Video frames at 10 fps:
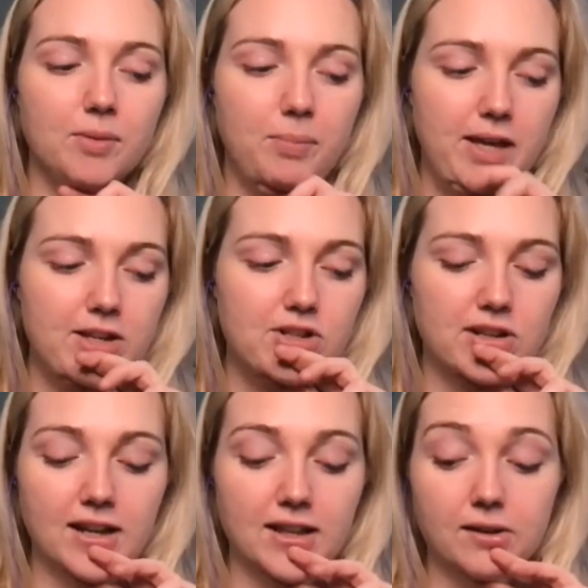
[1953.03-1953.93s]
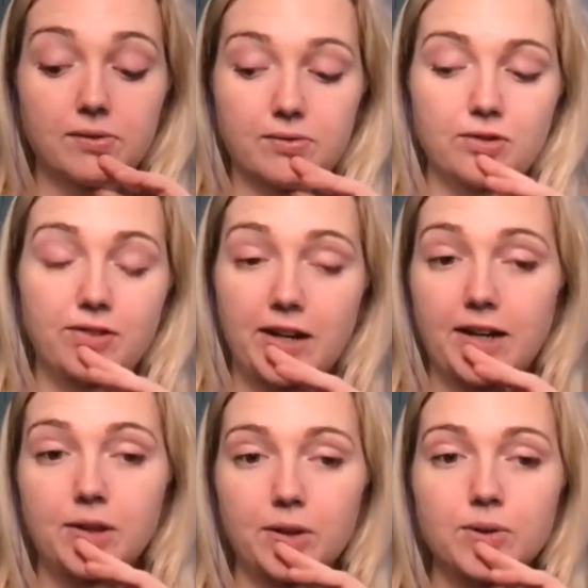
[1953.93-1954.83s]
the beach and I live
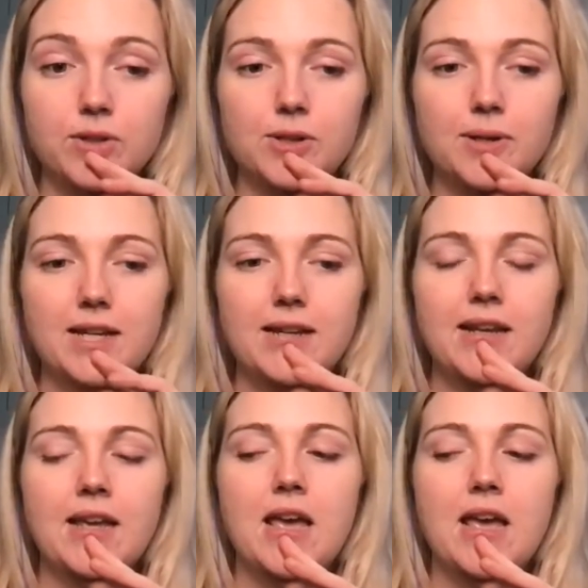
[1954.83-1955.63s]
very close to it.